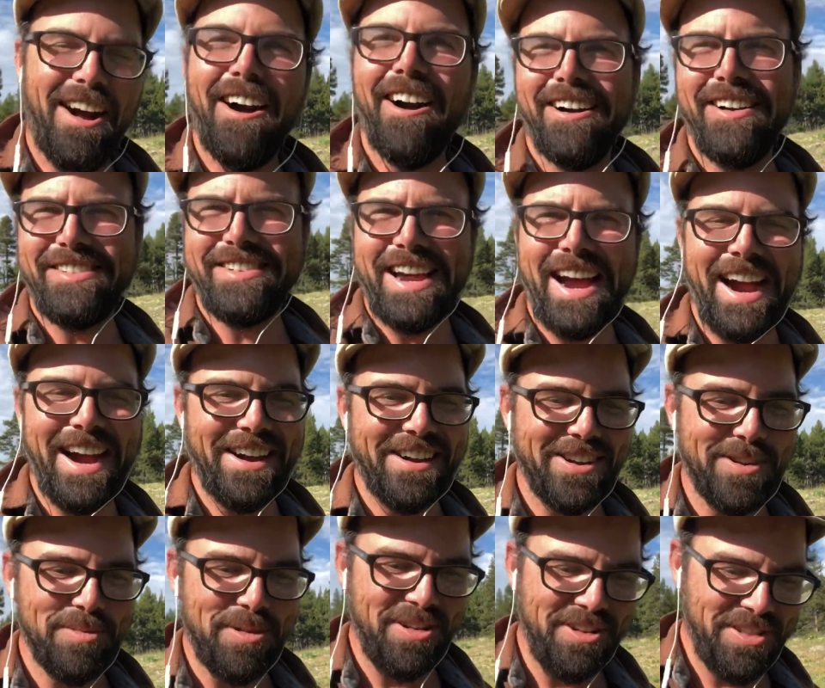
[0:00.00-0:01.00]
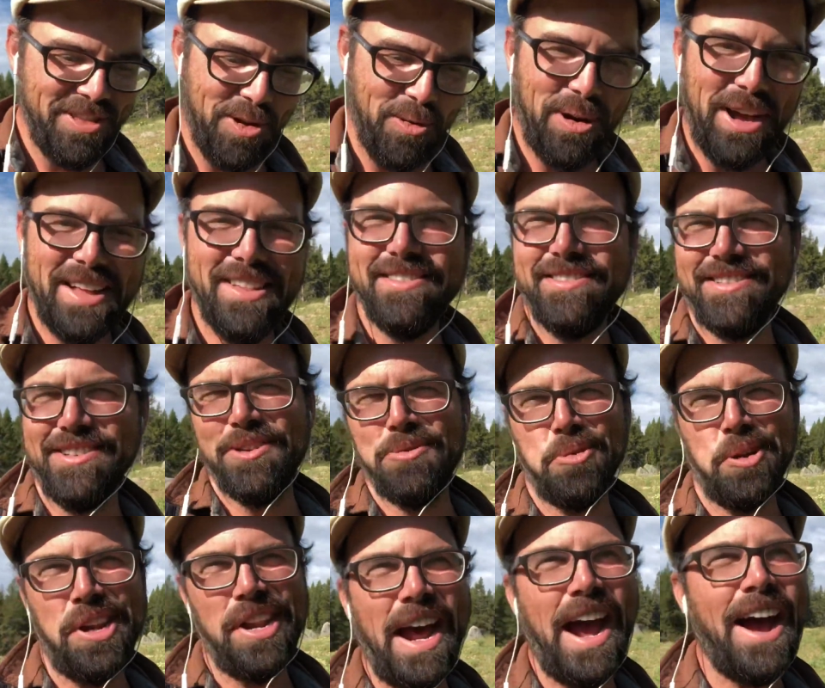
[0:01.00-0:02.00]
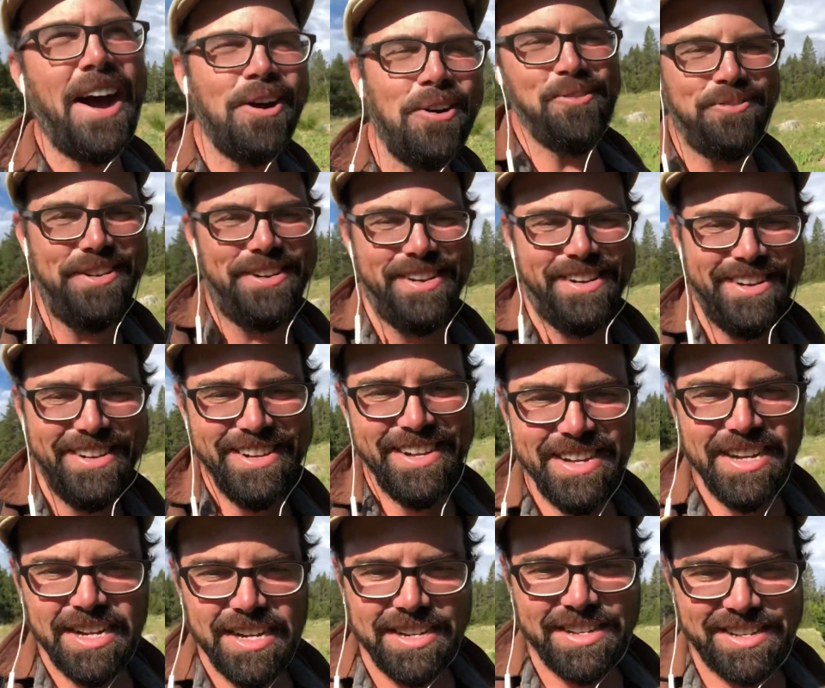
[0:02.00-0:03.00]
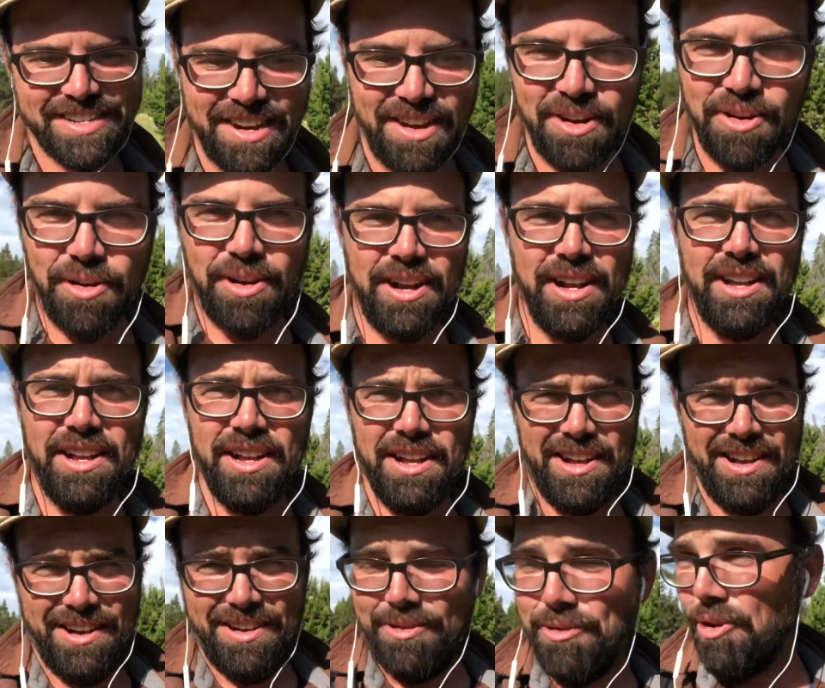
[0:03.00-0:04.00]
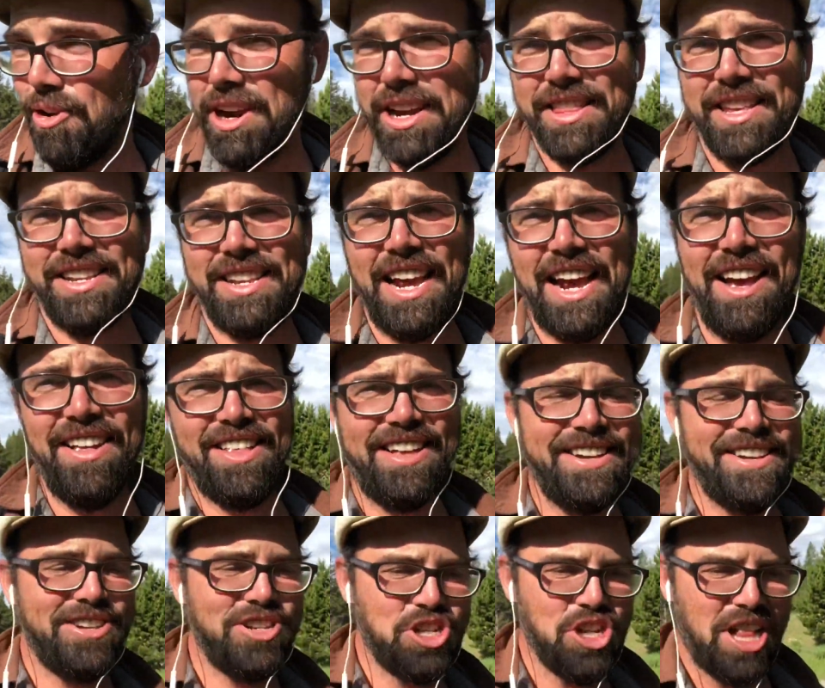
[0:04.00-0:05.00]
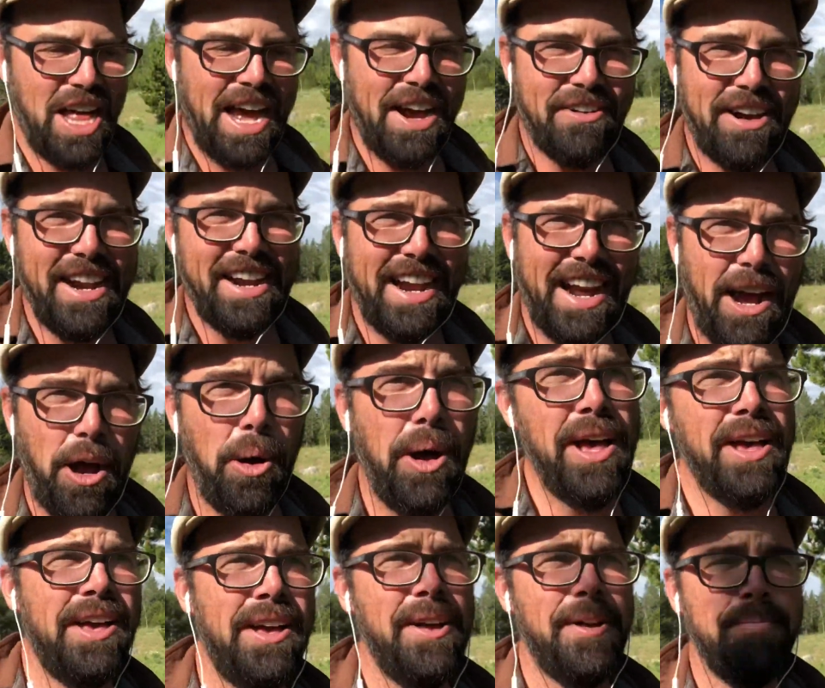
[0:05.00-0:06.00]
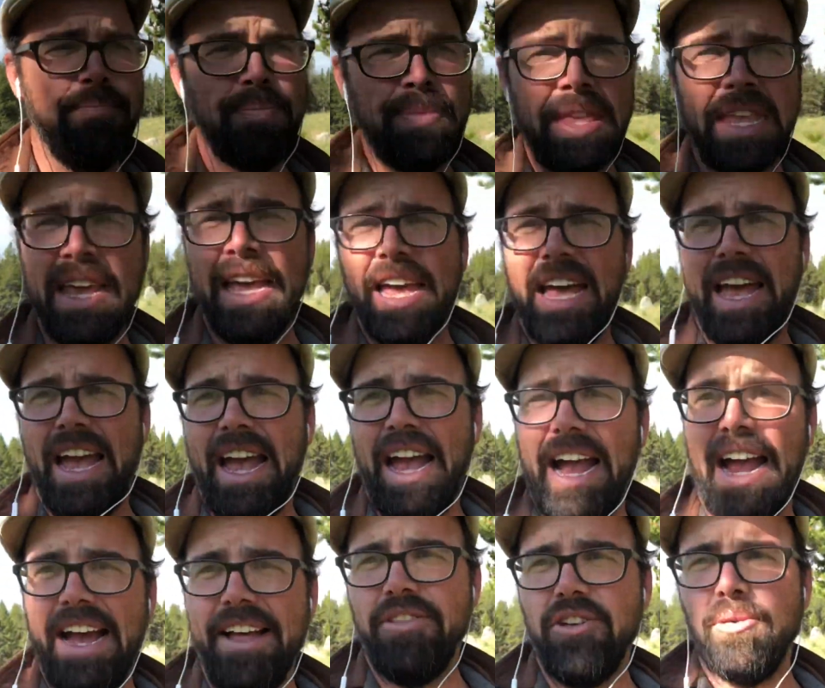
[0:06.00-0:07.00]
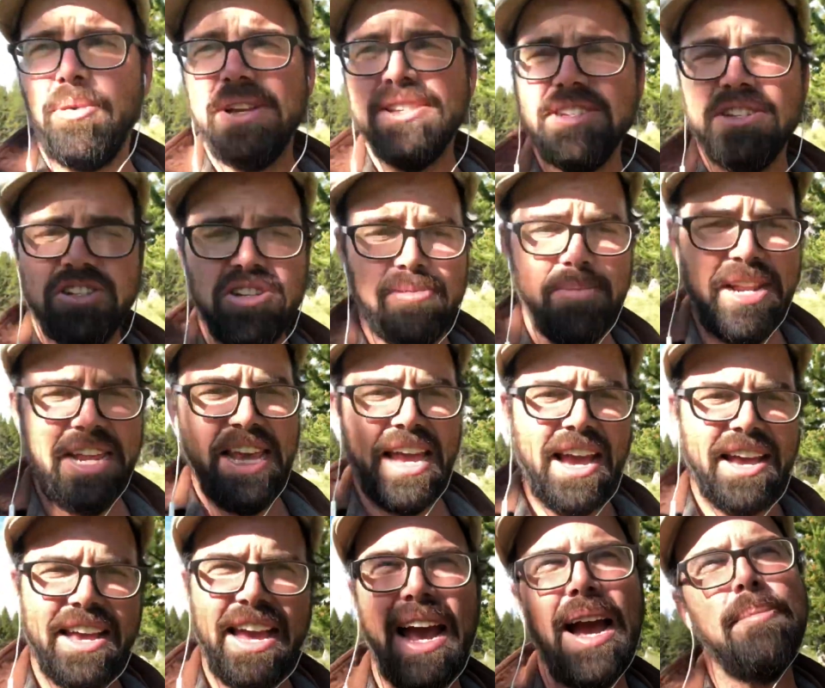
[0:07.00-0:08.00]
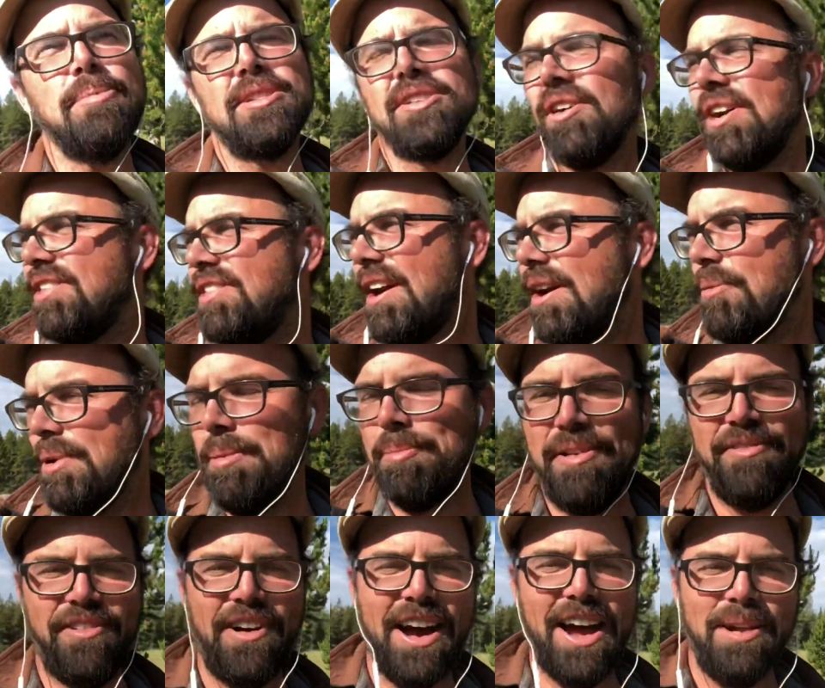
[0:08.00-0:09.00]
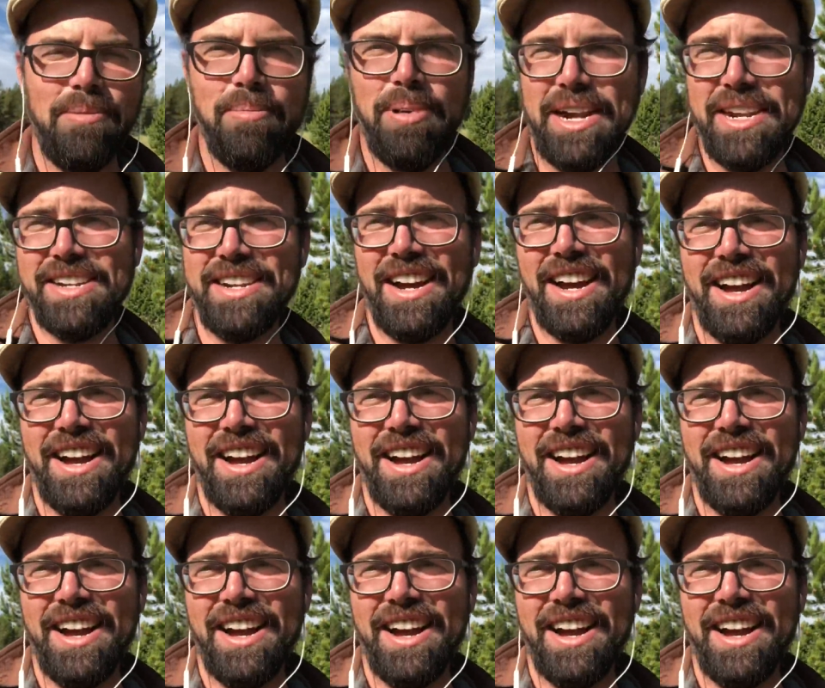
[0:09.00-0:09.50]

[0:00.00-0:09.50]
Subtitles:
are terrible in the winds. They're renowned. So we're at the tail end of July right now. And there wasn't too many at camp, so I thought we'd be fine. But